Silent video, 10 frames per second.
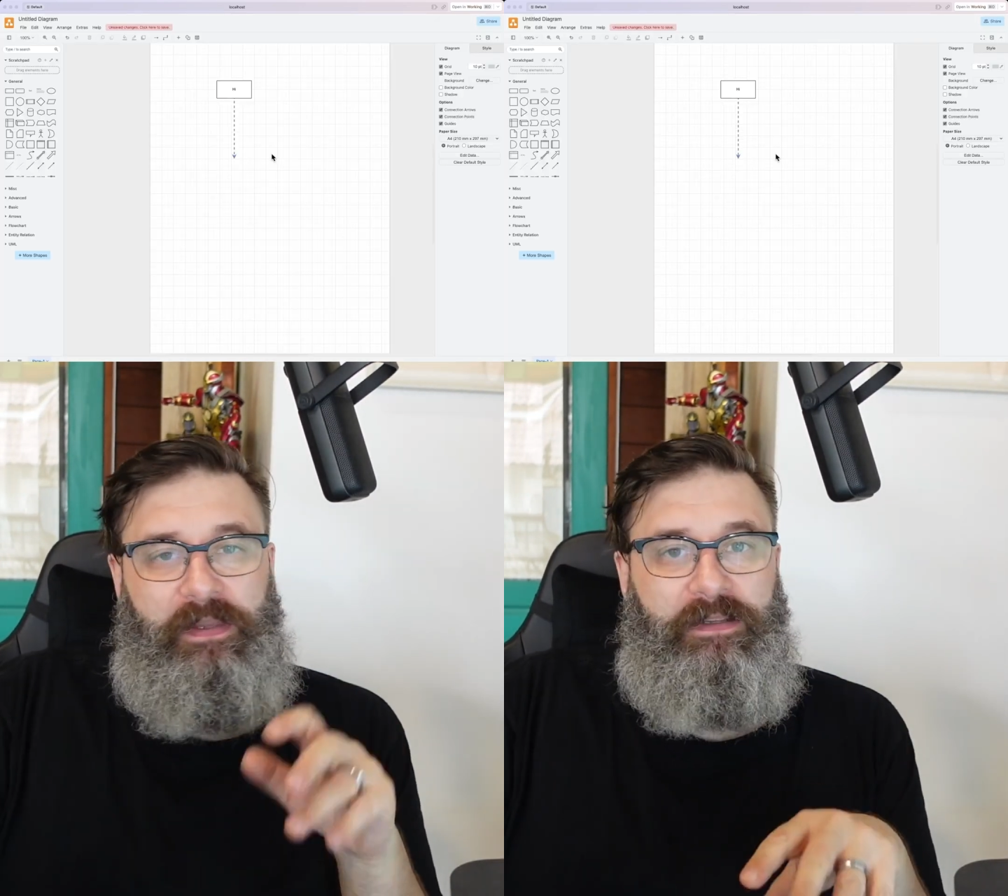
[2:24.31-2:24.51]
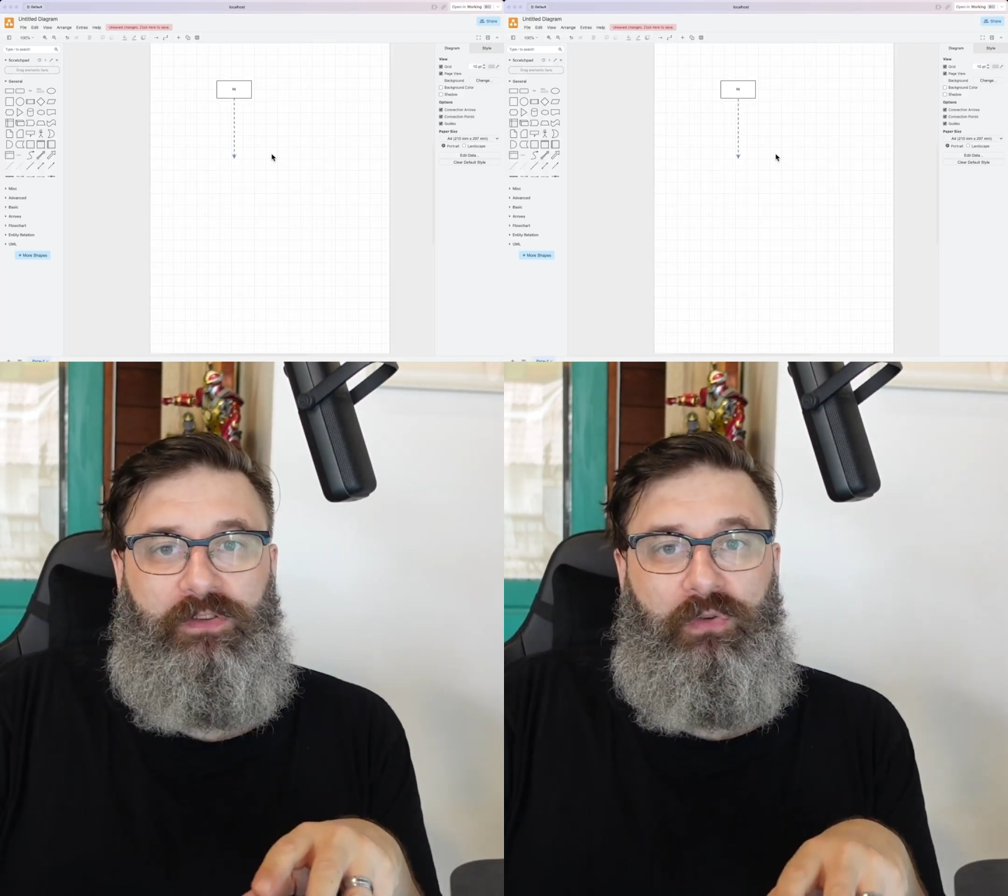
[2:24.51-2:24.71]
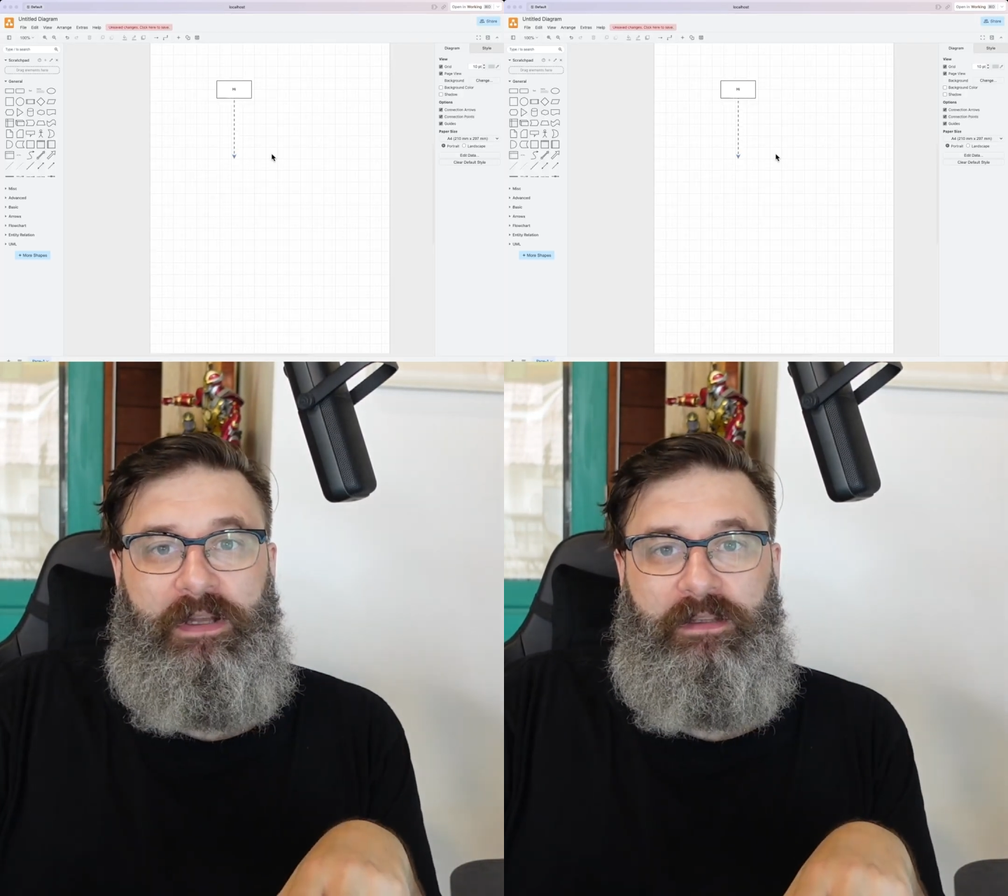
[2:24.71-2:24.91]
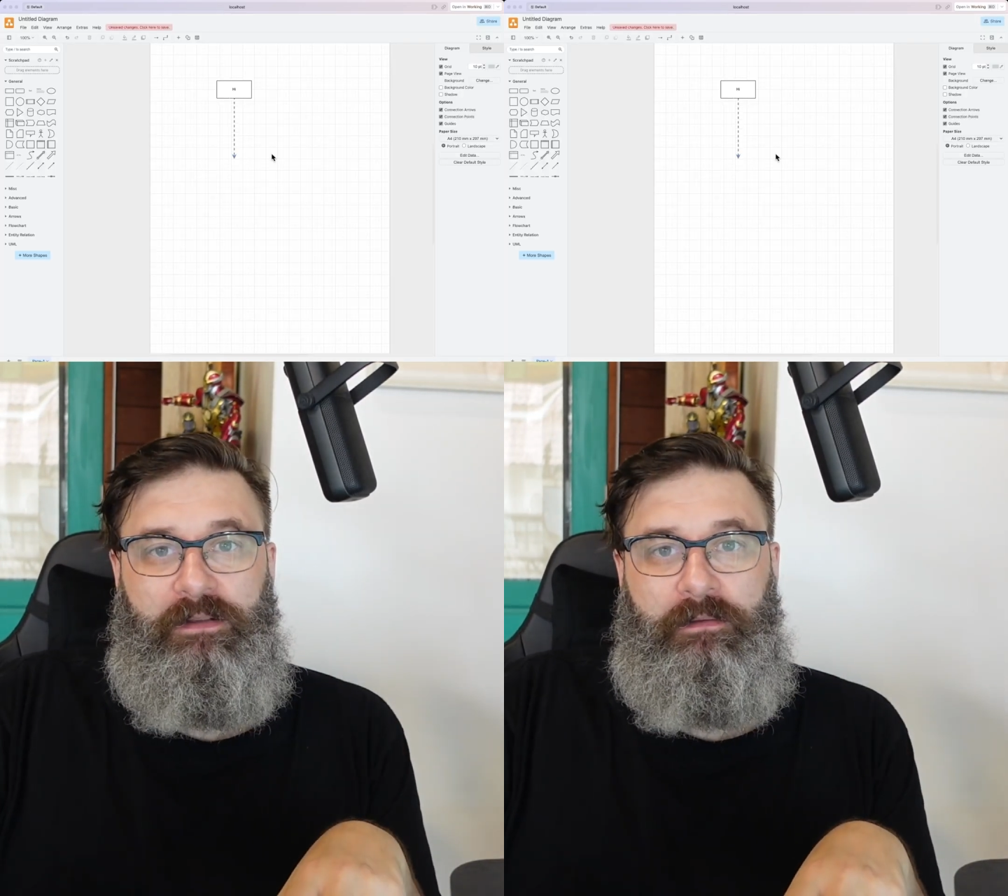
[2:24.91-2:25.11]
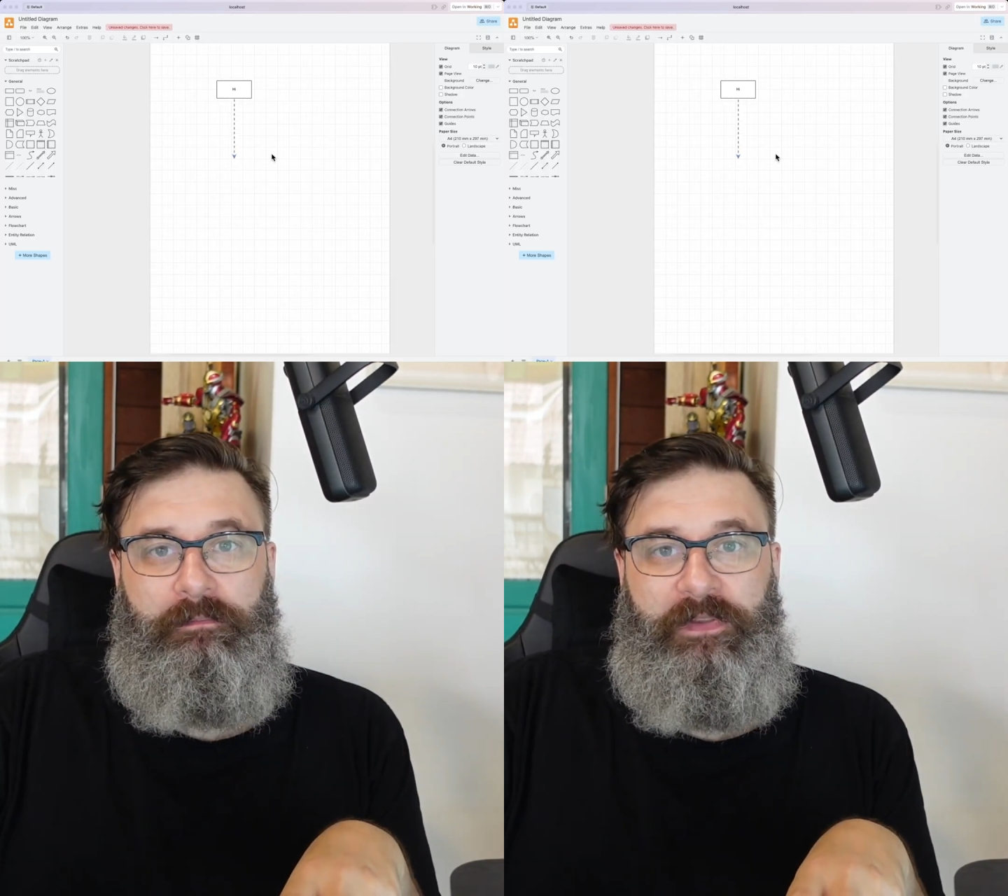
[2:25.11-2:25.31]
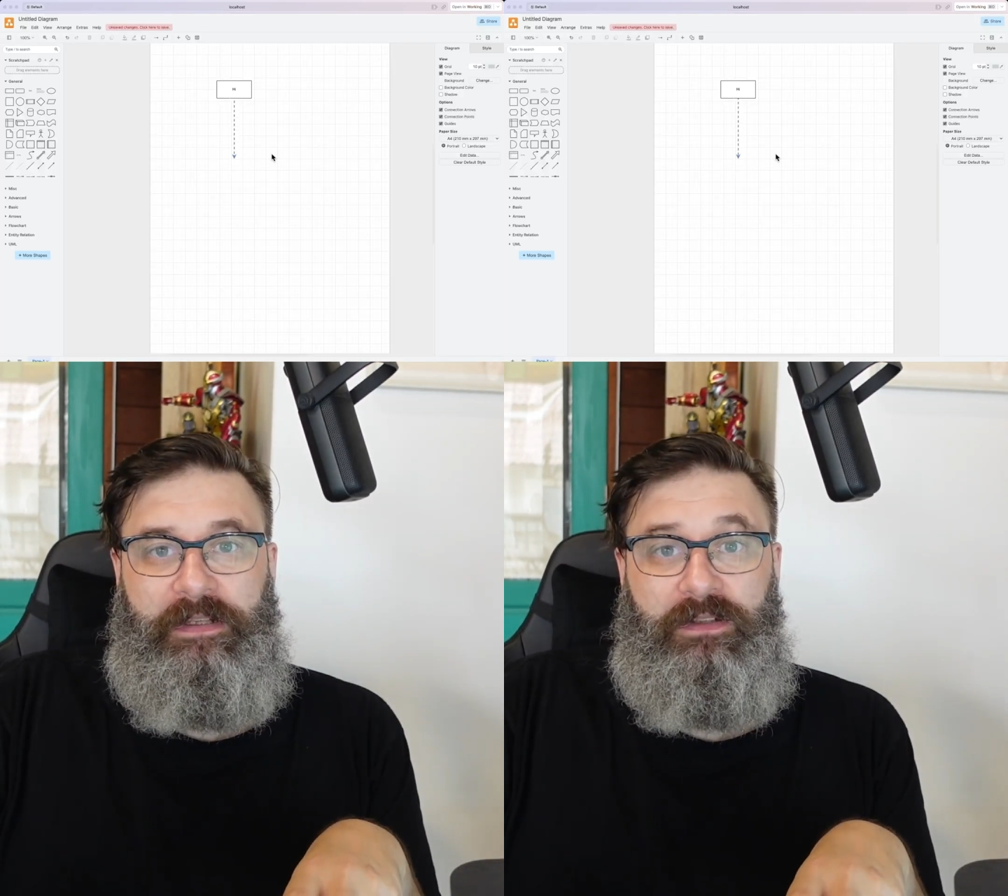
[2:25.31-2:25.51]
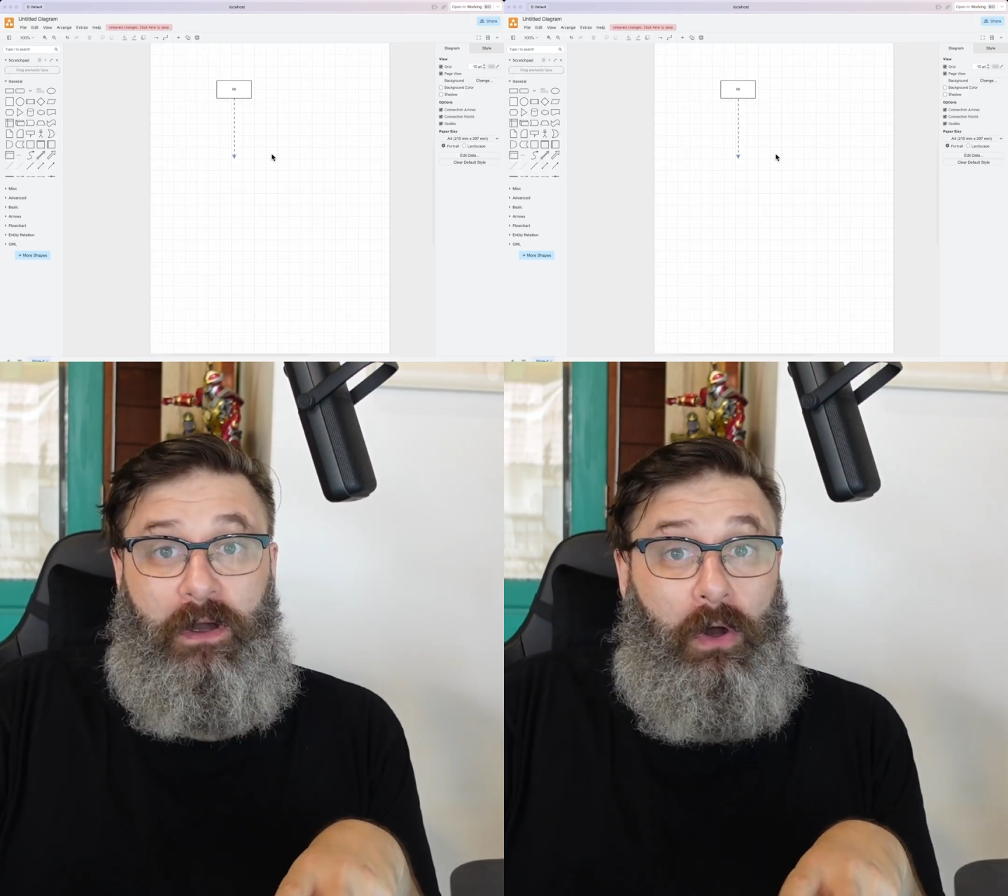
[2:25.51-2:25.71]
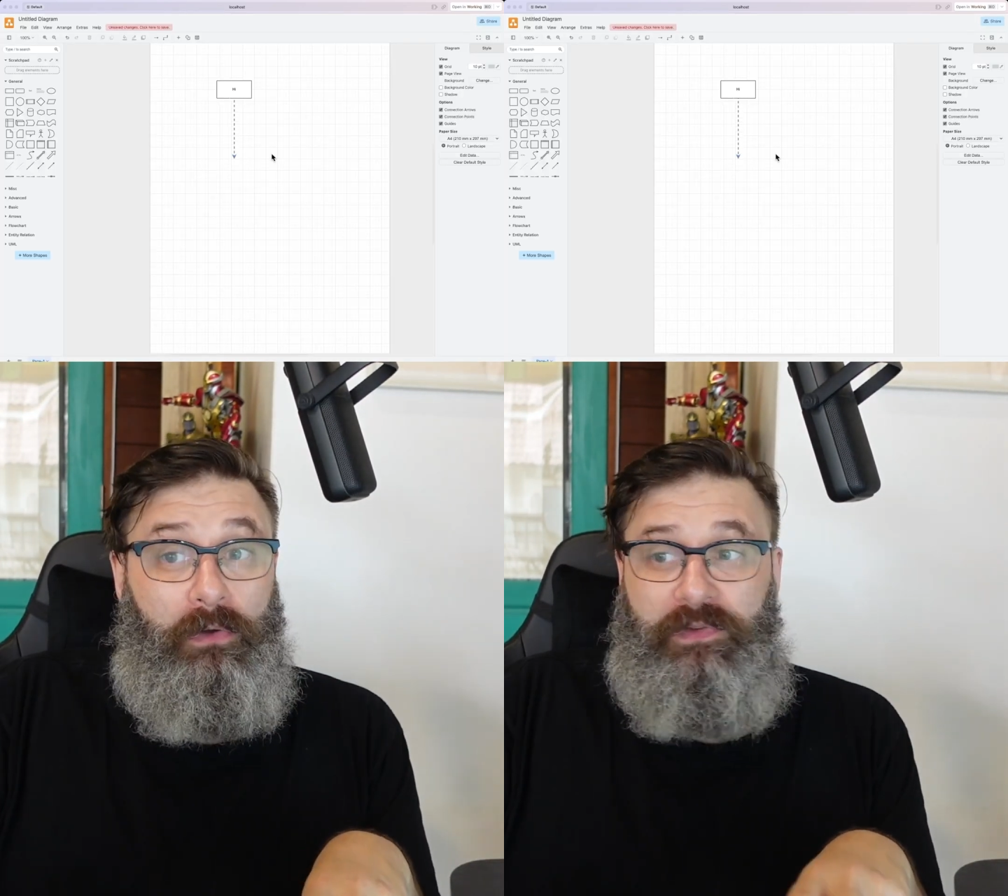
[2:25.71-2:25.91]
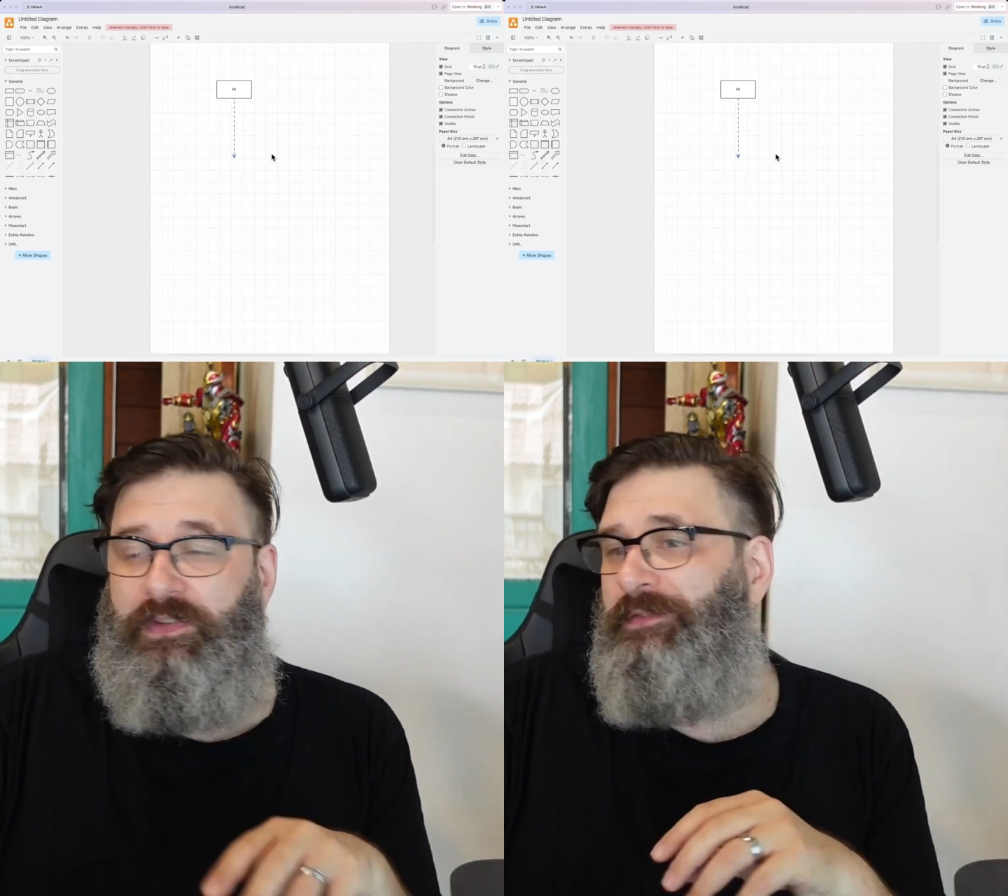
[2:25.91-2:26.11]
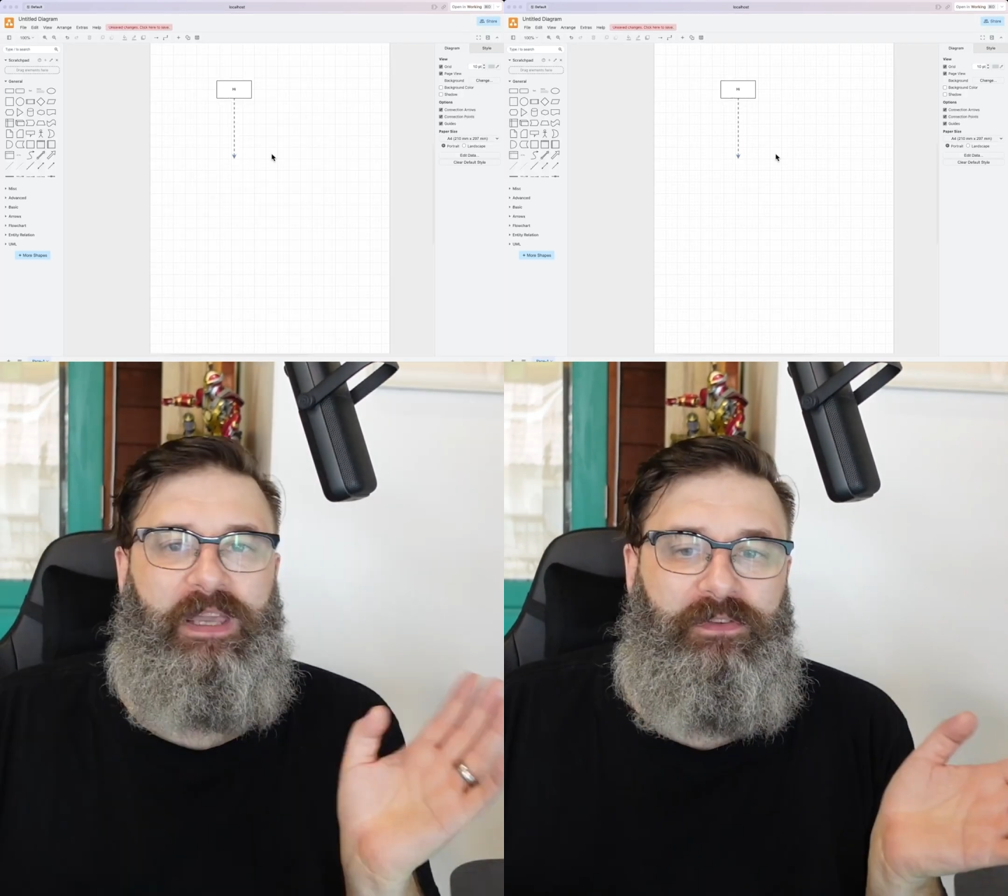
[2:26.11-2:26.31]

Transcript: I think it's a great little thing to host.